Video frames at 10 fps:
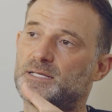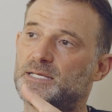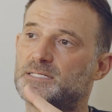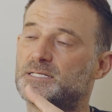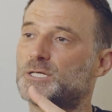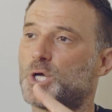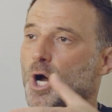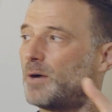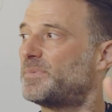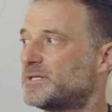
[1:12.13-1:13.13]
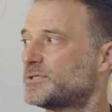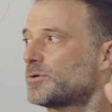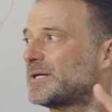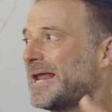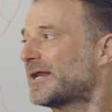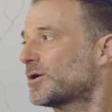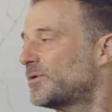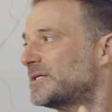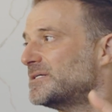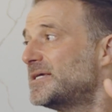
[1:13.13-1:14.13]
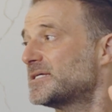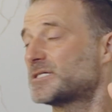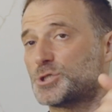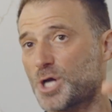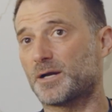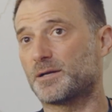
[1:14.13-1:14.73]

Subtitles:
is an incompetent or inadequate disc shock